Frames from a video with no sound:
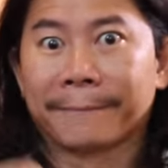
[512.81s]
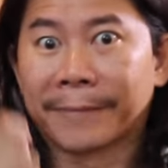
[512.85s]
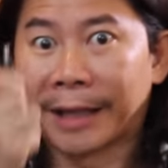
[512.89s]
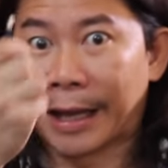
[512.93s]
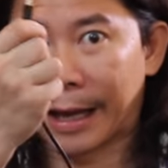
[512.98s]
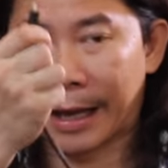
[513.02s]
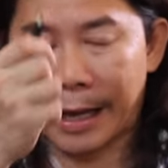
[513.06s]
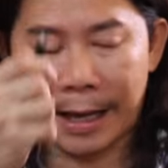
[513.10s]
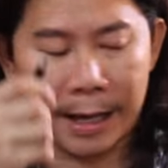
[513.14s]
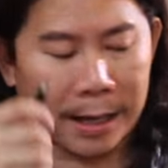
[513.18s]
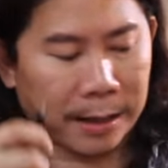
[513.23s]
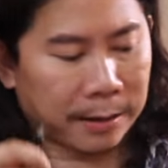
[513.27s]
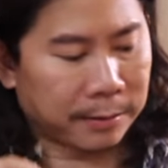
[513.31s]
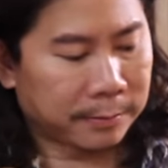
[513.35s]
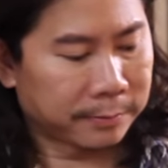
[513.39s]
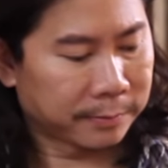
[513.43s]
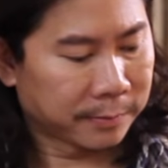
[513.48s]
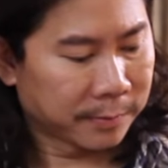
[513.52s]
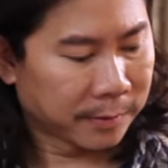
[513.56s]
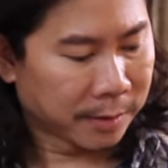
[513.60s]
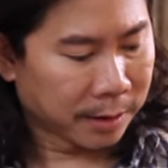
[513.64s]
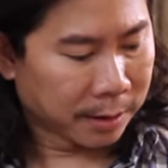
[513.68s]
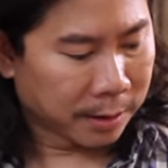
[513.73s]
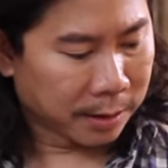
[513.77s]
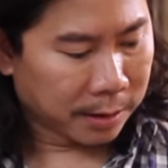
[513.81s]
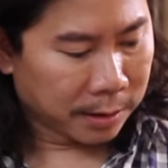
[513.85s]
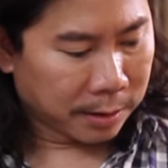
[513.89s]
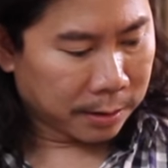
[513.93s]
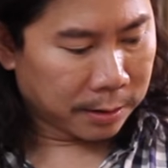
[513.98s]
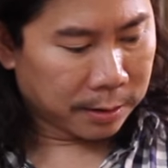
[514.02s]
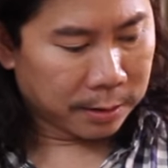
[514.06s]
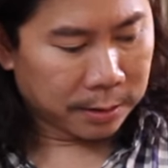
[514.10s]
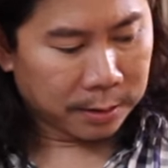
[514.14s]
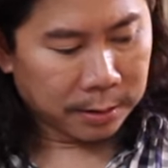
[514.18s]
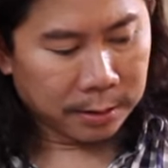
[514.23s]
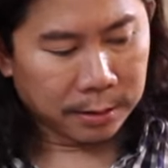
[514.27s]
Aha!
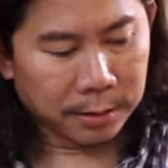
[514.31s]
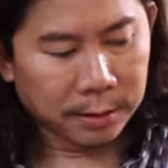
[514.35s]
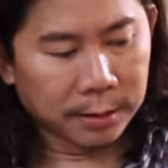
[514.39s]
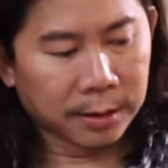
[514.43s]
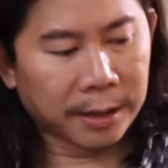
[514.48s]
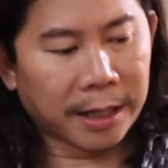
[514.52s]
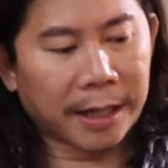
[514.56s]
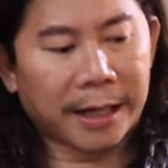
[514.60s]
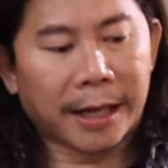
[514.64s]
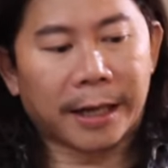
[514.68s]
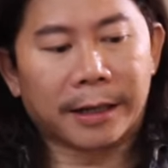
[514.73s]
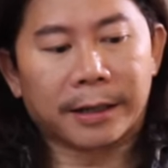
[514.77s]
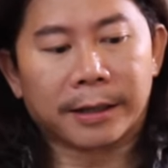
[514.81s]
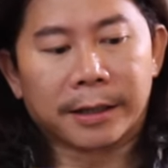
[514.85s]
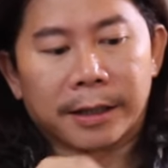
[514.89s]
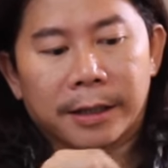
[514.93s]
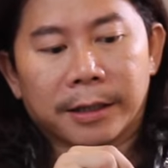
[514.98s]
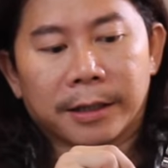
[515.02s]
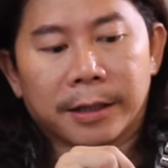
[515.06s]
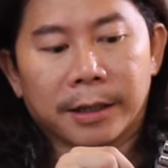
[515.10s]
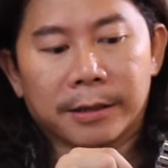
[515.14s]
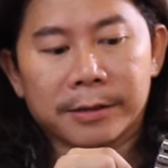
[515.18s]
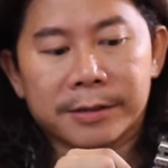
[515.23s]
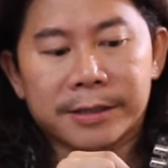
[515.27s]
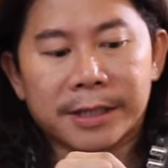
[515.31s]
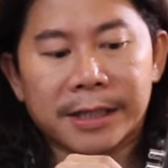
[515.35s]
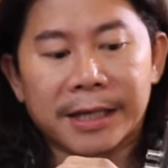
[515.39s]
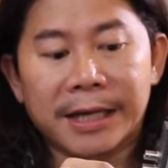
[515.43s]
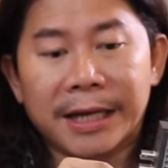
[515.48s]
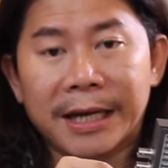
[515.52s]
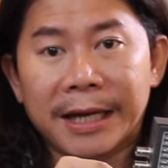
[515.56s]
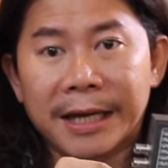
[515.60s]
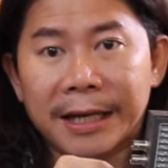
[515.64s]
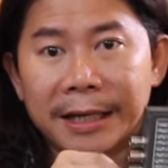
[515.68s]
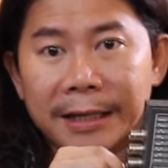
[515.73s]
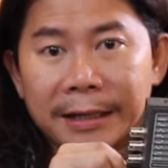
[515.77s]
Look at that, goes
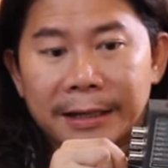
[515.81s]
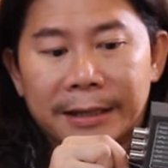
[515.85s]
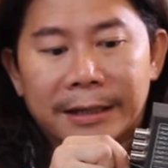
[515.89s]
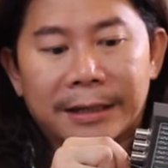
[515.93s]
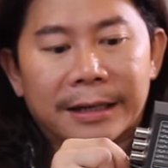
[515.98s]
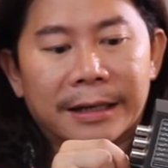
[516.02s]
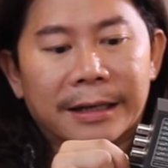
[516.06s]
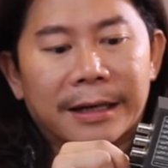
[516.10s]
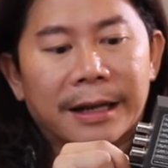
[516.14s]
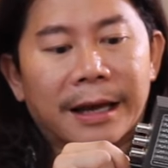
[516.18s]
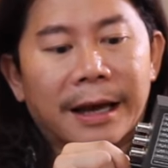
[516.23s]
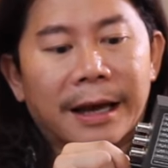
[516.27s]
in.